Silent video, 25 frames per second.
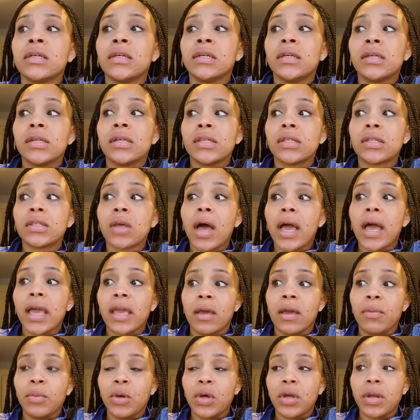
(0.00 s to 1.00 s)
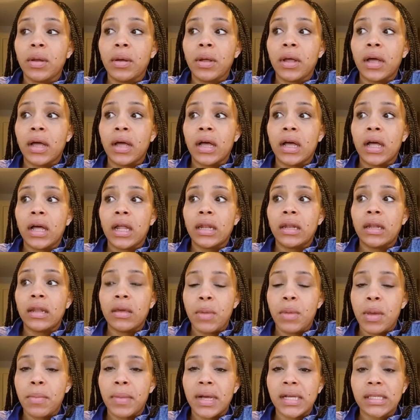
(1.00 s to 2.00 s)
So I am gonna
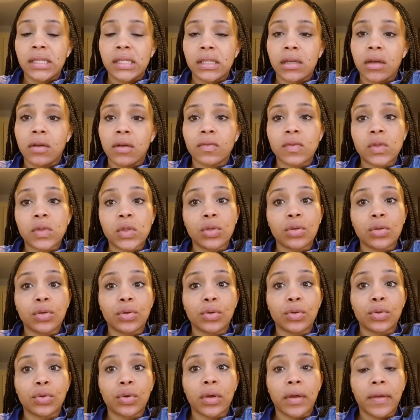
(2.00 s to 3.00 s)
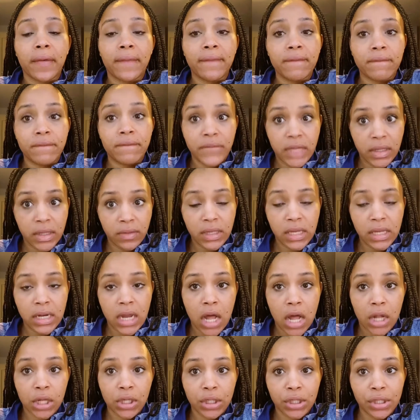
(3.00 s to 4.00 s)
limit myself to
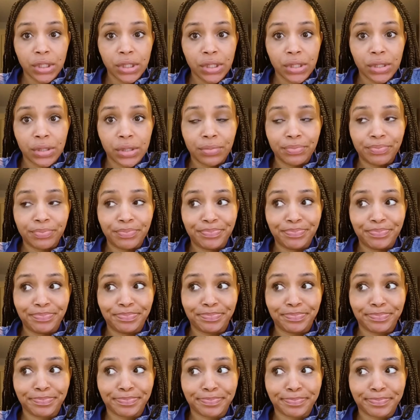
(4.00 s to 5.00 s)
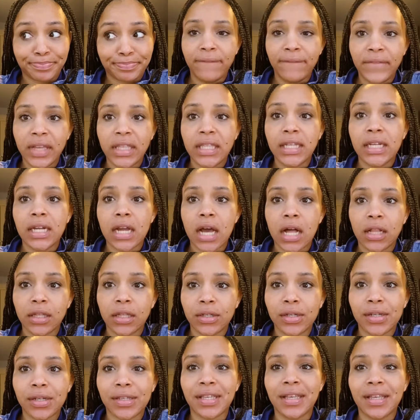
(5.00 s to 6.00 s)
$50.
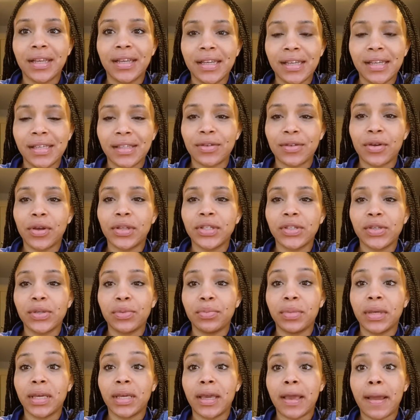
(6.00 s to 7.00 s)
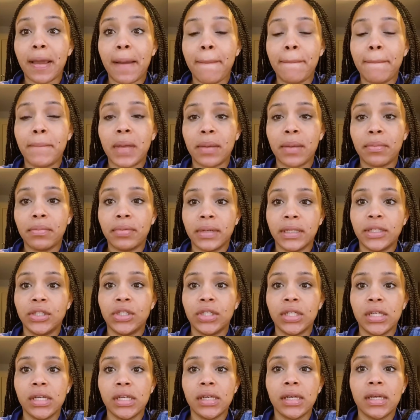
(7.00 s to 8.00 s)
$50 is going to be my
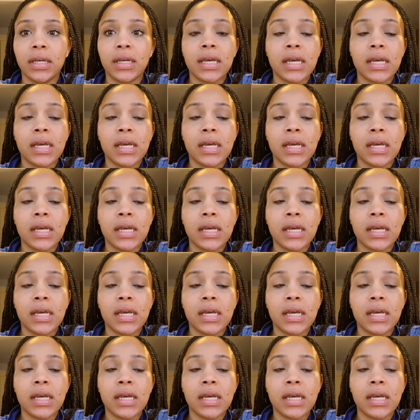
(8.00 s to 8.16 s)
budget.